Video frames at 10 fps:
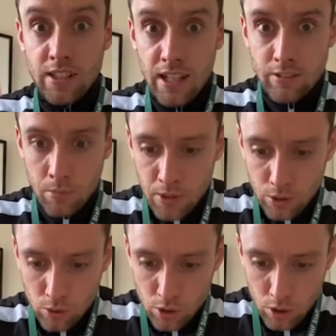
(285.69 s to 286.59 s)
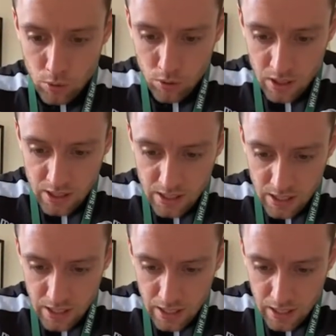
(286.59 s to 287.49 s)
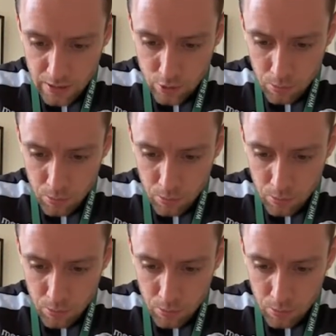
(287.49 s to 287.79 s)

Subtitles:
down the middle so you can see it a little